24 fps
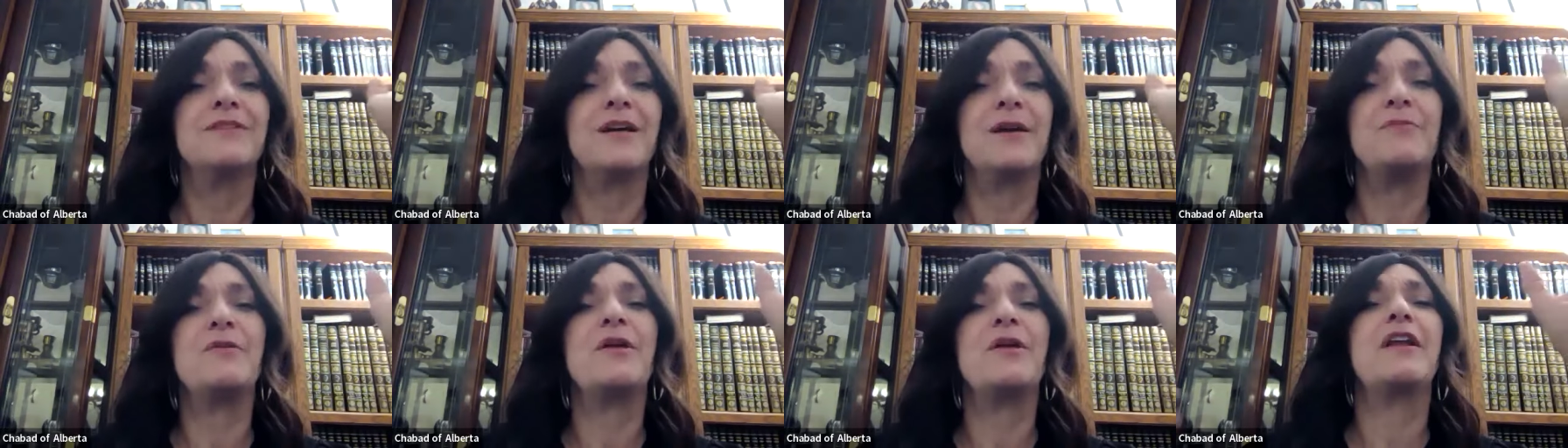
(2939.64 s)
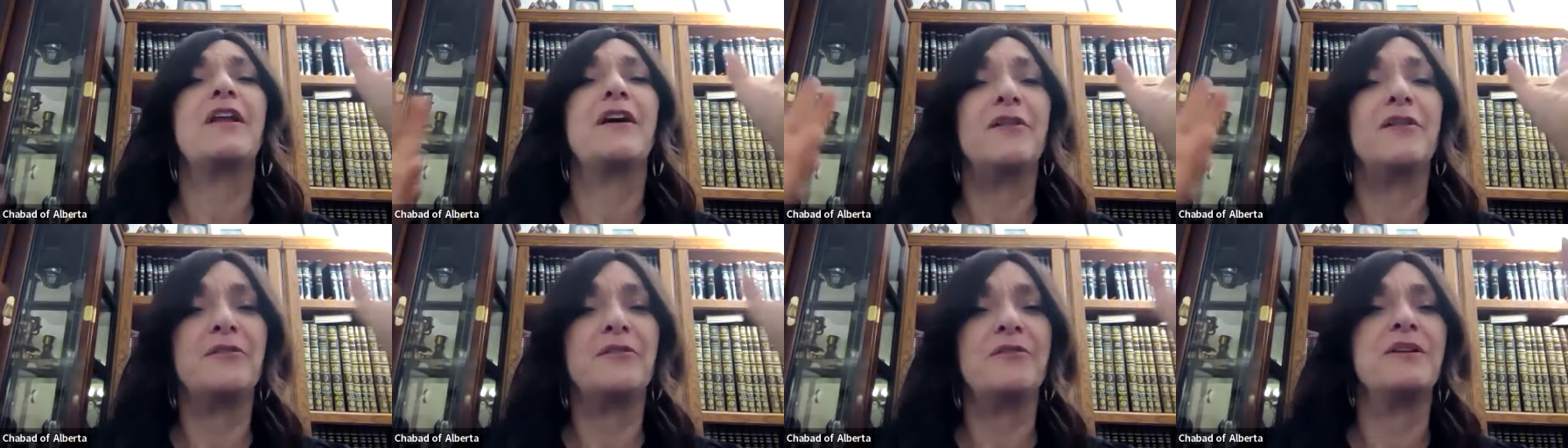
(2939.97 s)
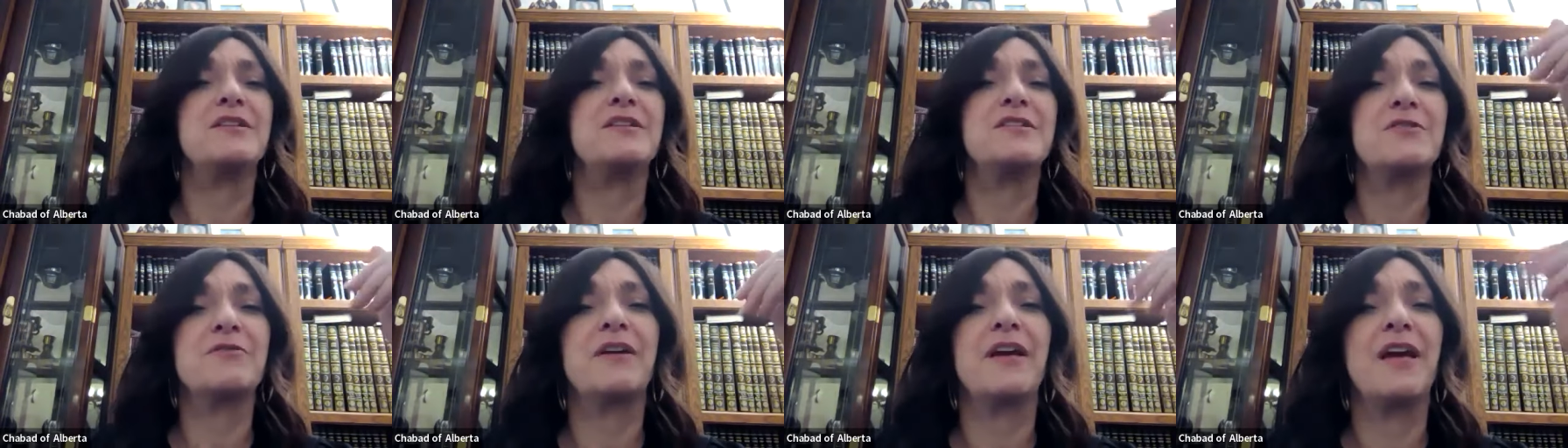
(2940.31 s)
I'm not hungry.
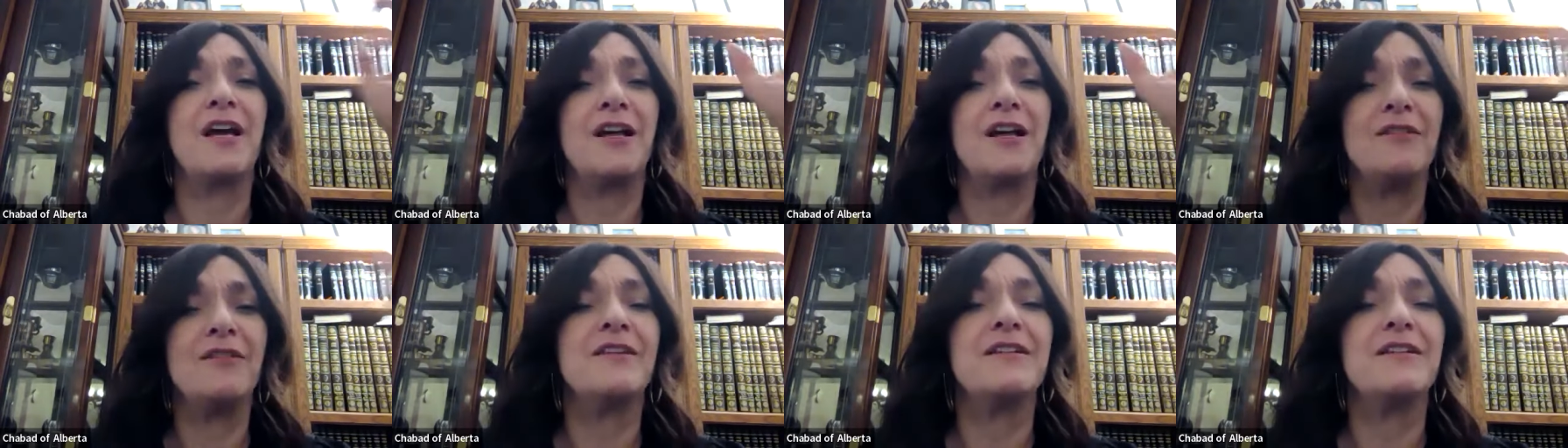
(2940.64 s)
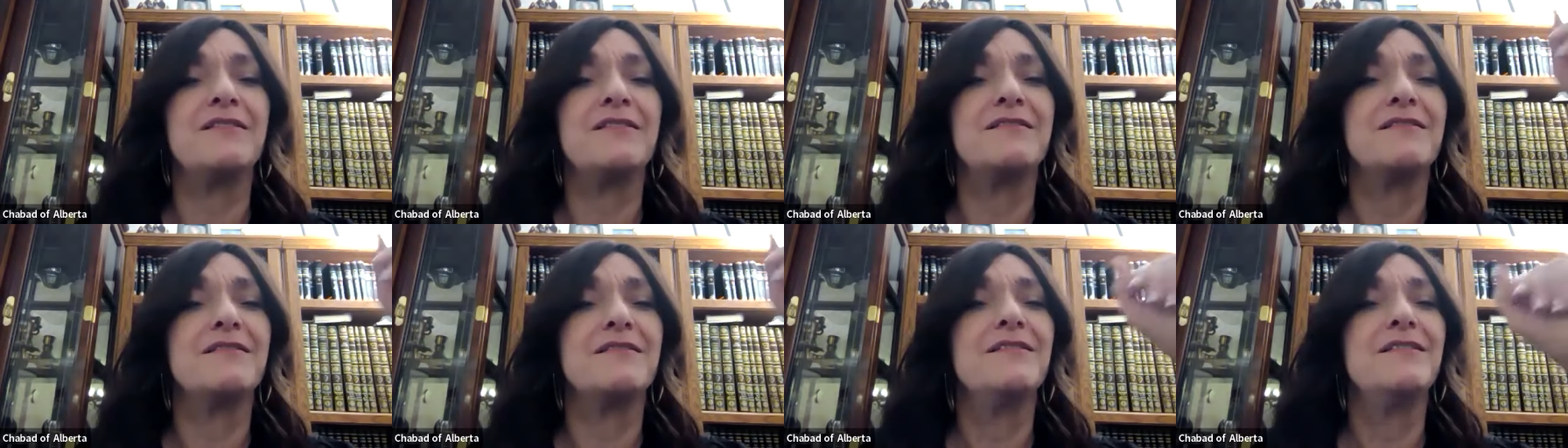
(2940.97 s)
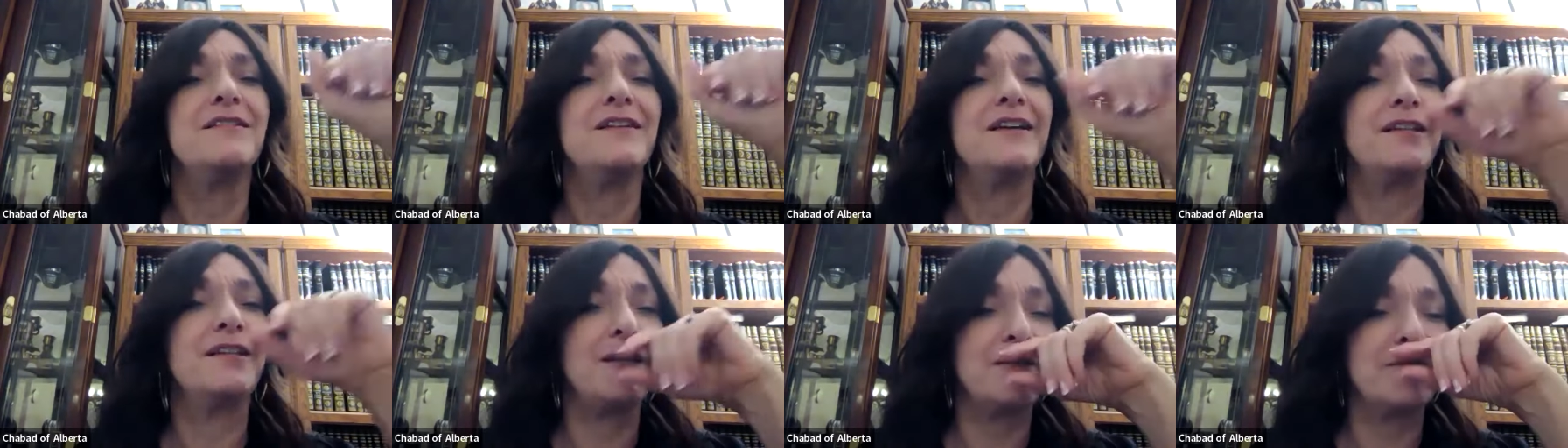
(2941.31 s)
It's okay. I'll eat
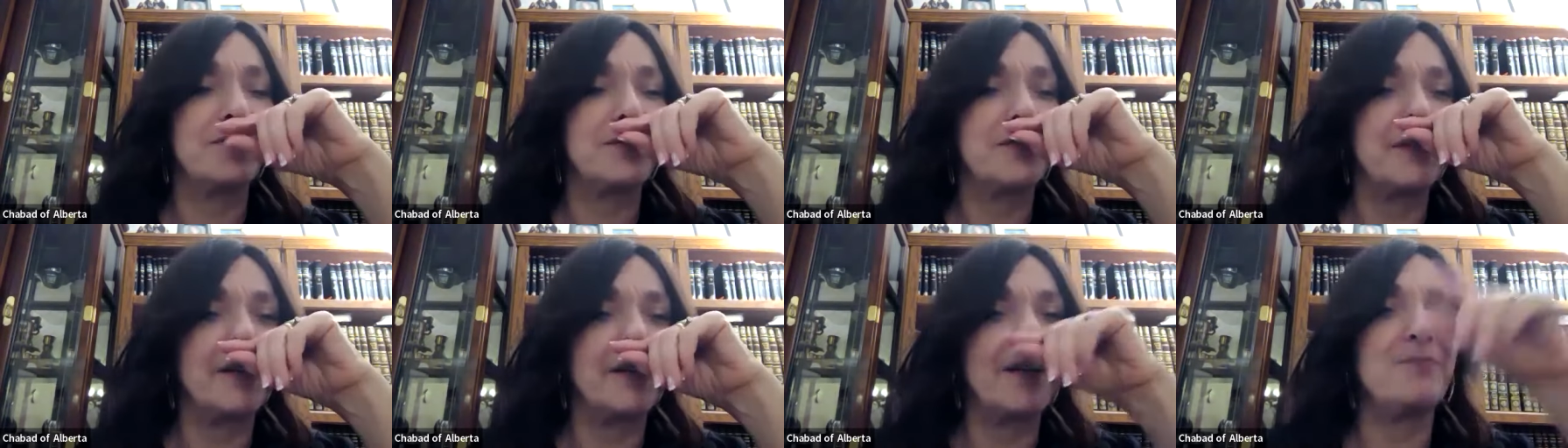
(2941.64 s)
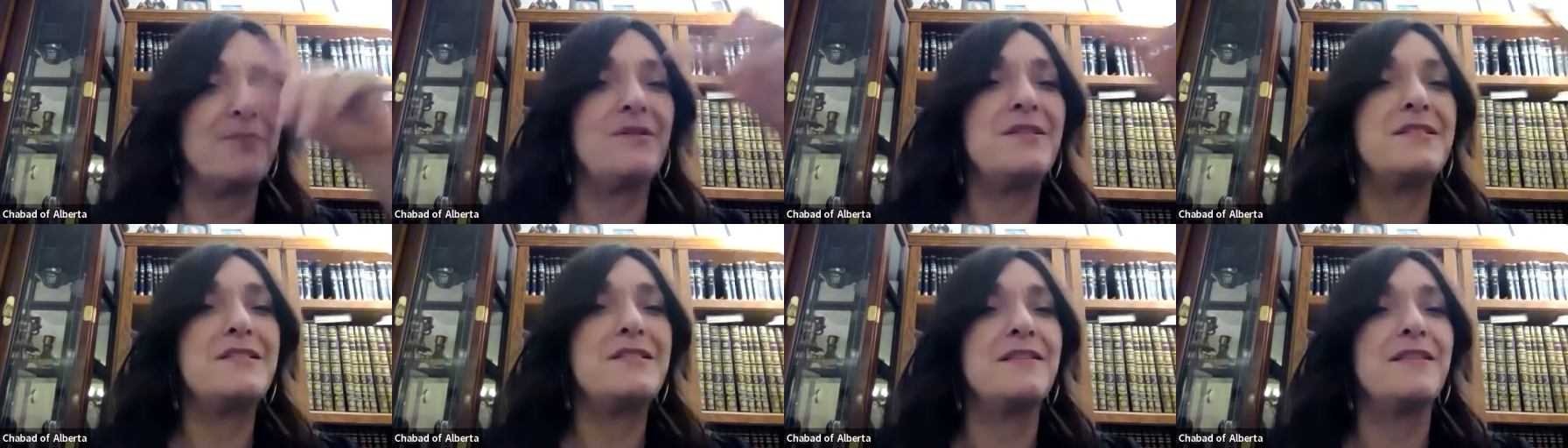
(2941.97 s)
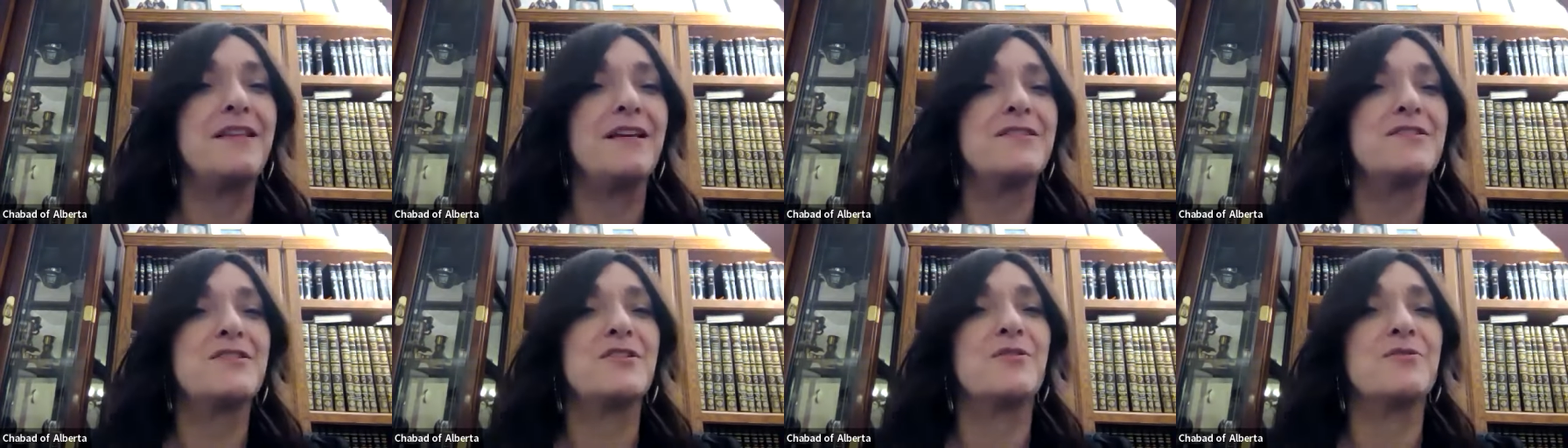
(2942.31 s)
another time. Isn't
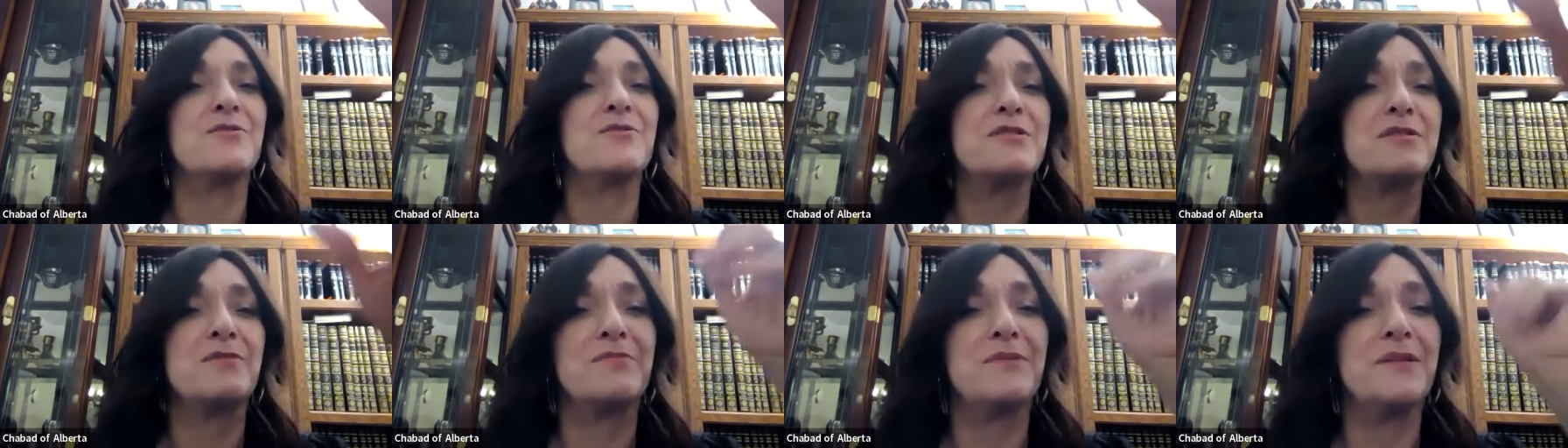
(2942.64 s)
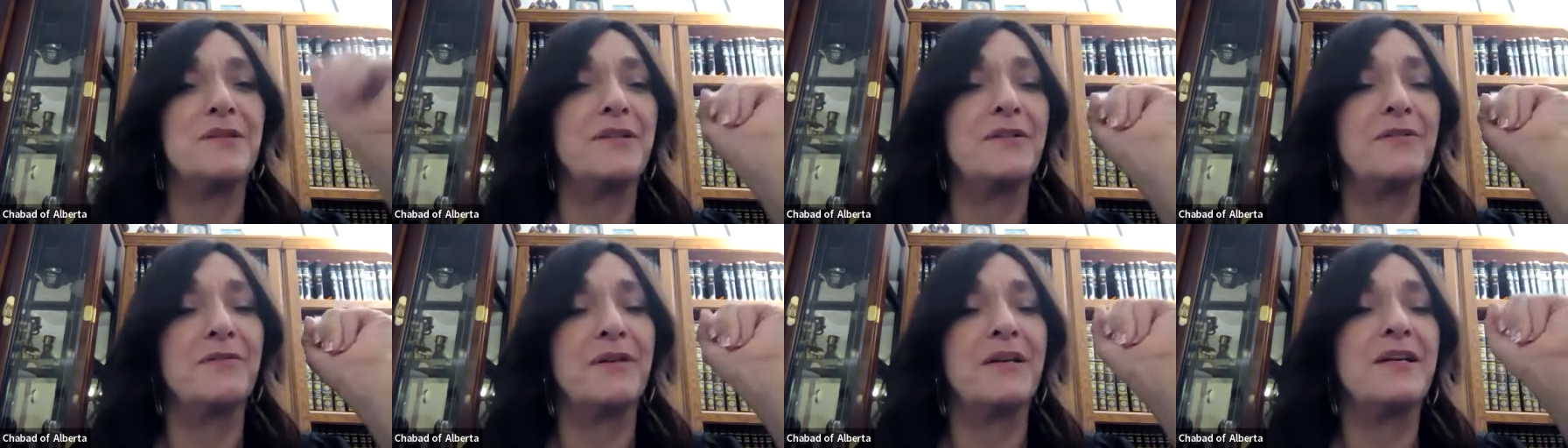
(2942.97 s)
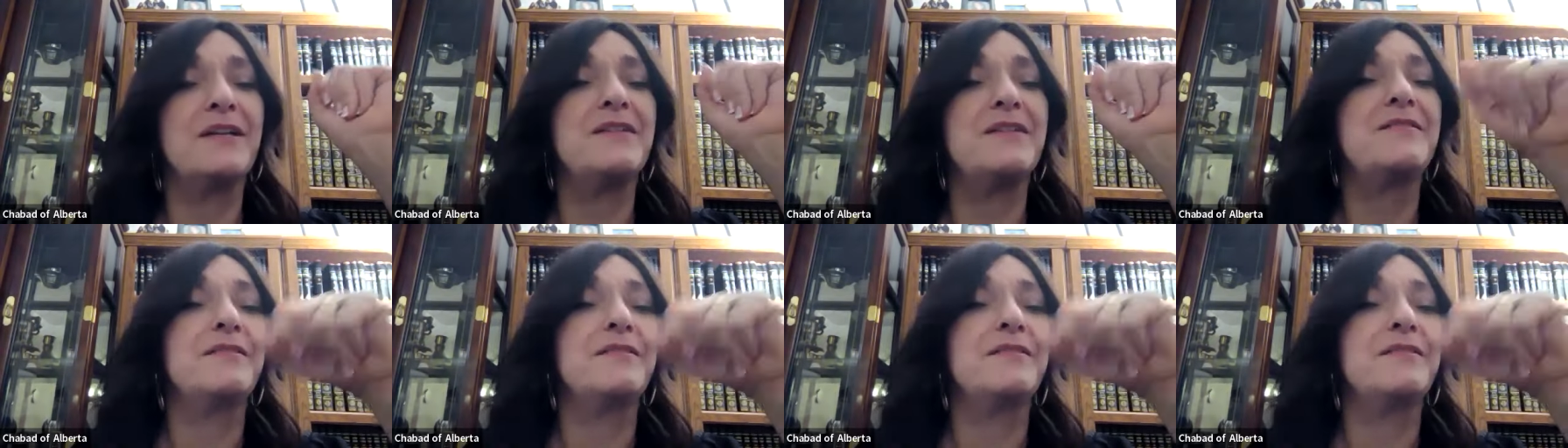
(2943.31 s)
that so, Sabrina? Right?